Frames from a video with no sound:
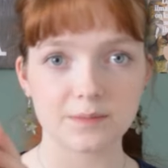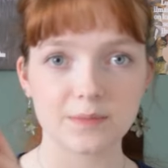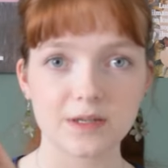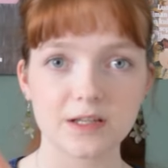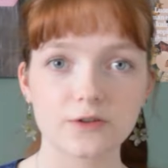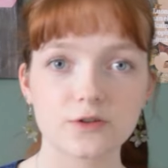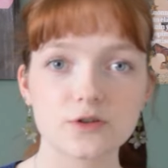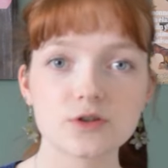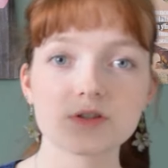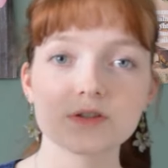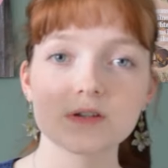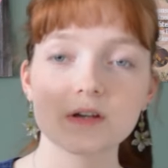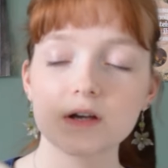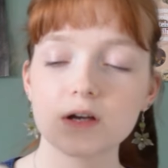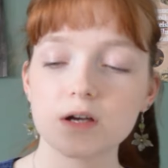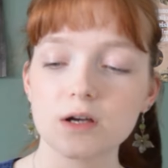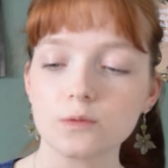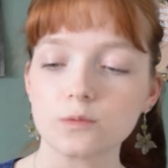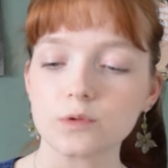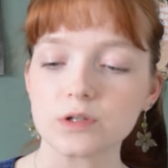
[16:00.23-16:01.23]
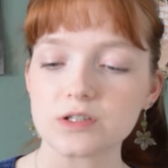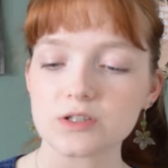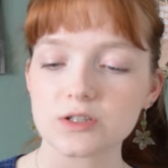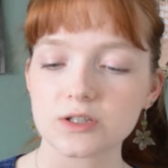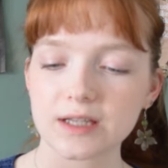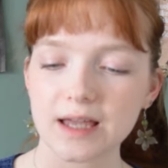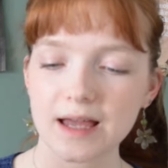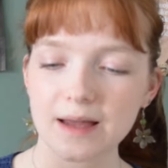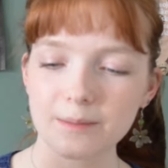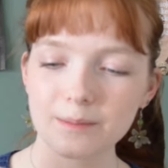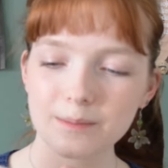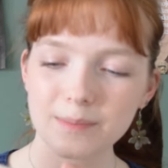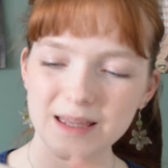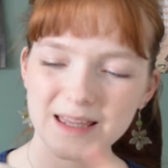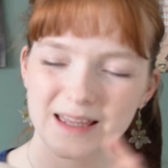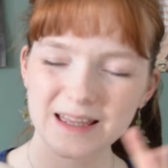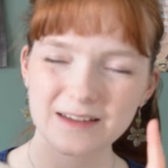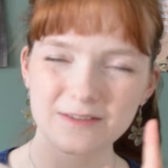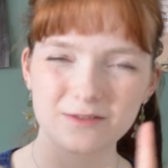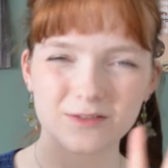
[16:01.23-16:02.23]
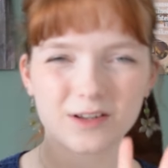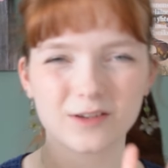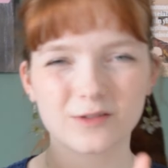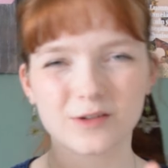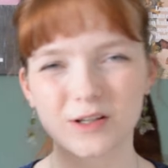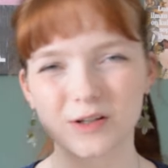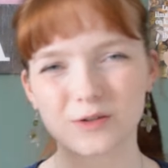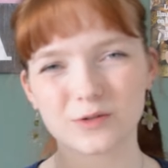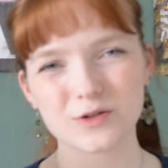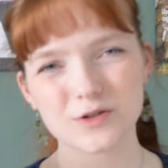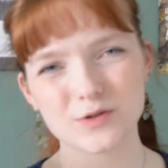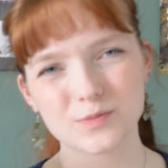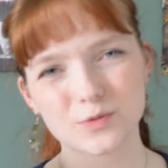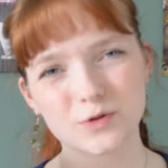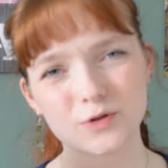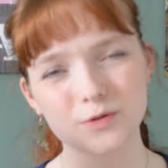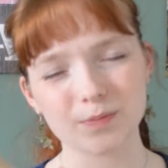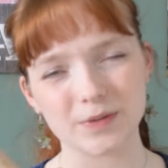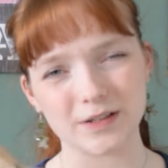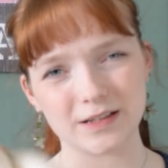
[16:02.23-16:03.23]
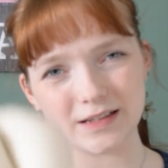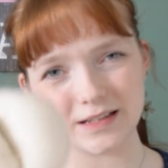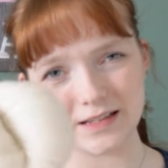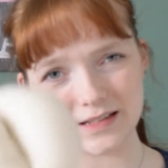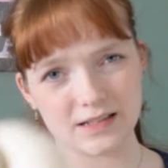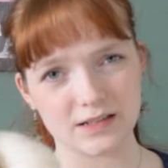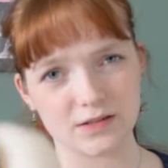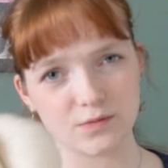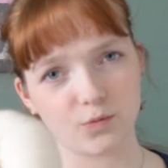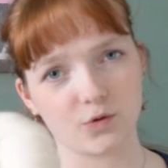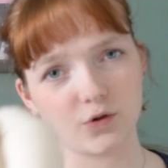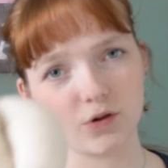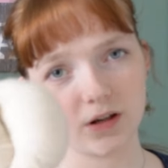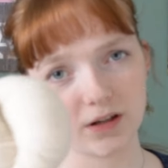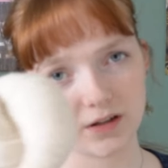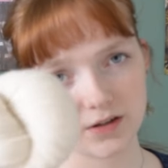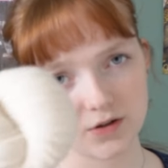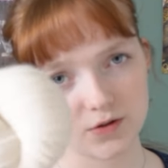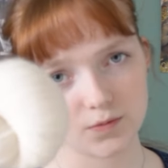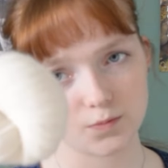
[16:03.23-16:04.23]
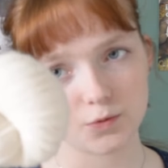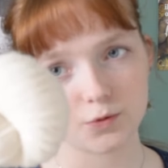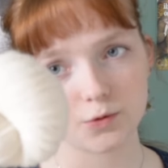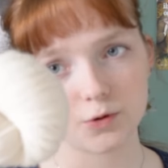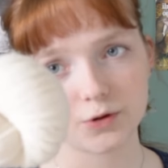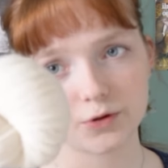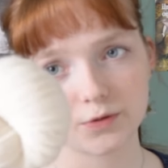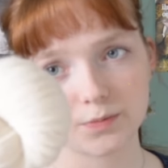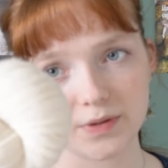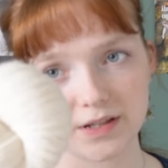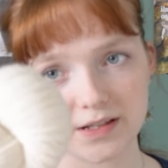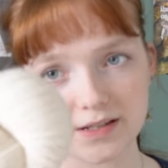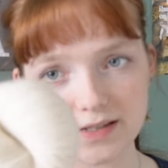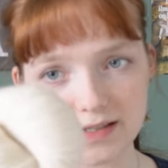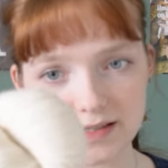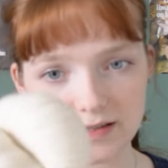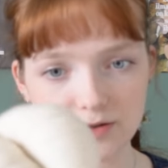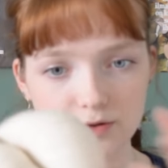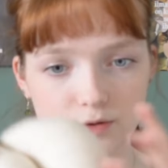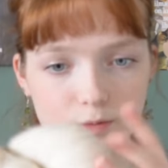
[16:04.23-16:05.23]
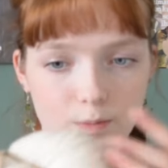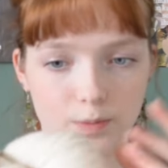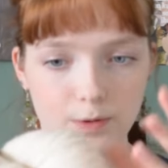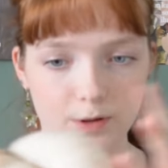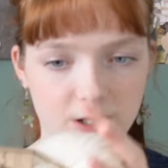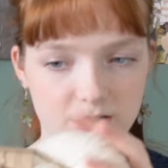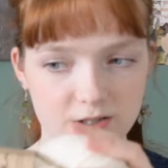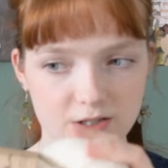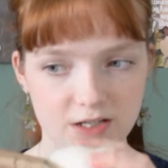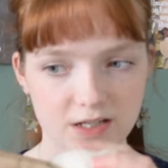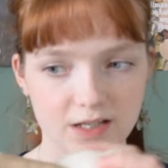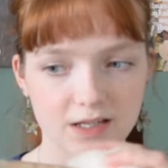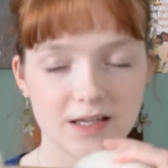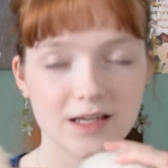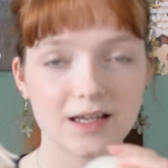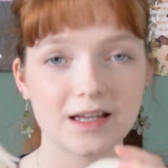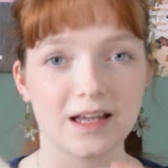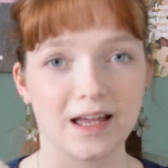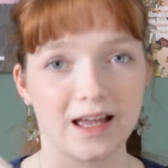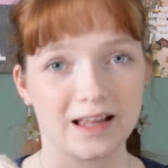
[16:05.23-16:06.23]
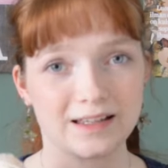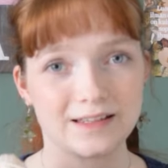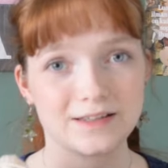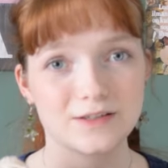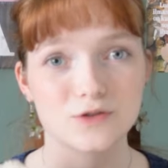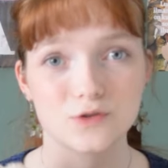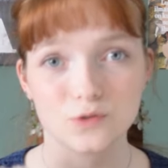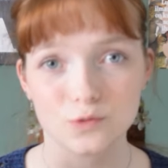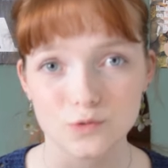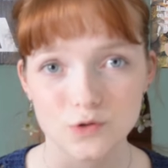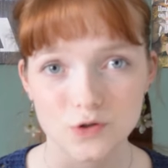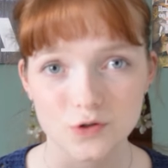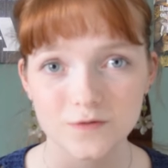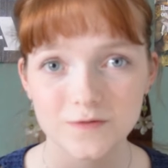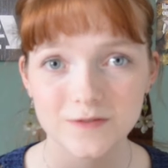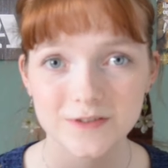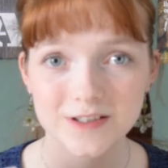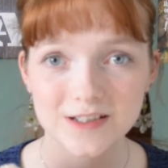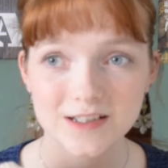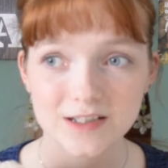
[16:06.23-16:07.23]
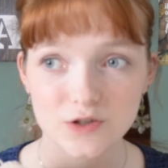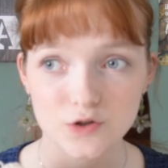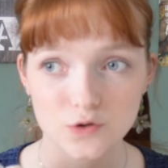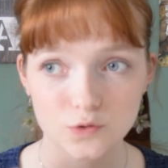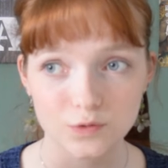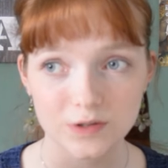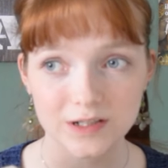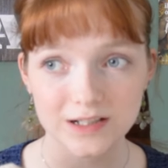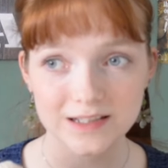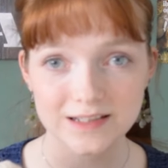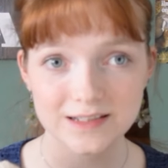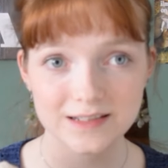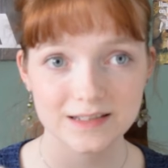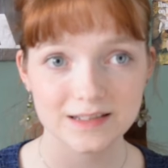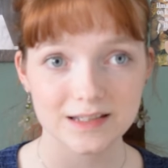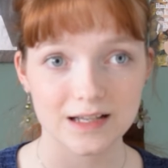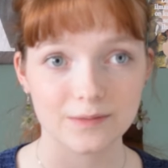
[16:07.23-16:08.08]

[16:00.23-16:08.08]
meters, which can be a fingering or a sport, but this is more like a sport because it's so plushy and it's so soft, so nice.